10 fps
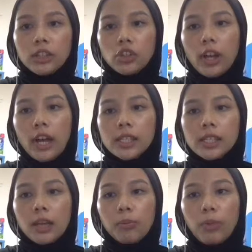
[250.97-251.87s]
such
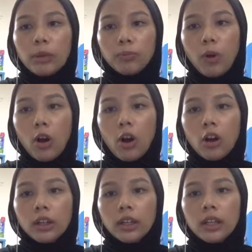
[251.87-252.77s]
as ping
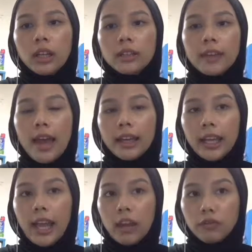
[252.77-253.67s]
pong,
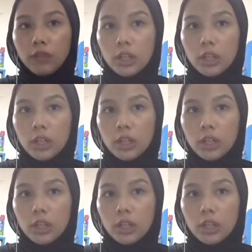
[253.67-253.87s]
tag, and